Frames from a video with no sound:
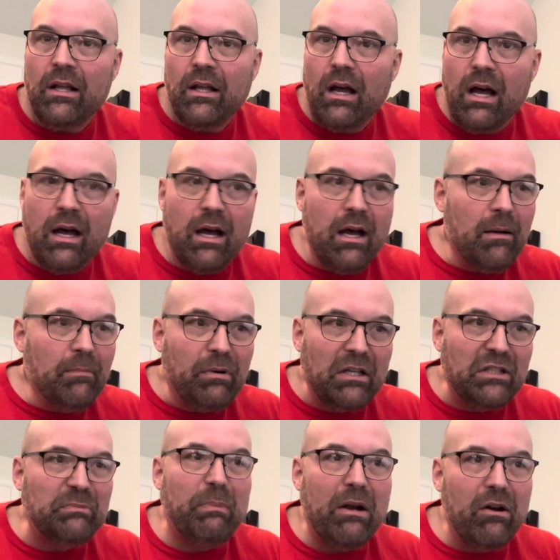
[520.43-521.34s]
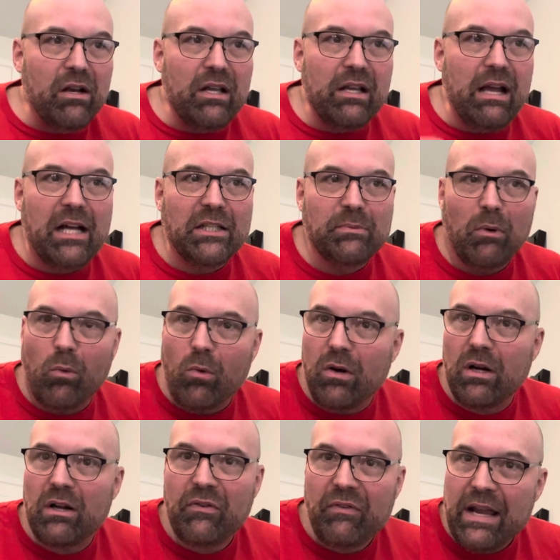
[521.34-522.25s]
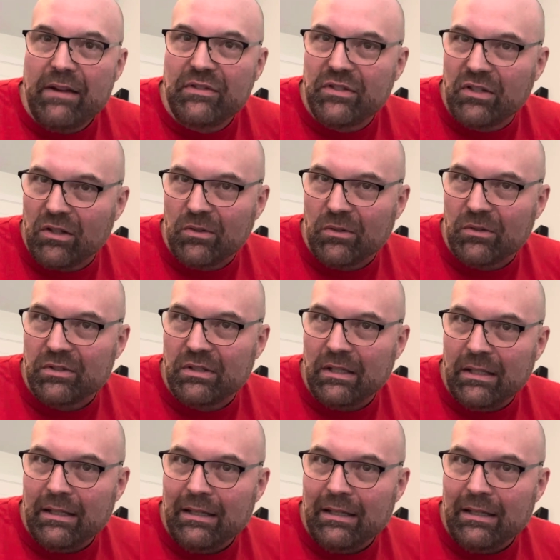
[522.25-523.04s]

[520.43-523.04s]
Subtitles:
Prosperity Gospel, Word of Faith circles.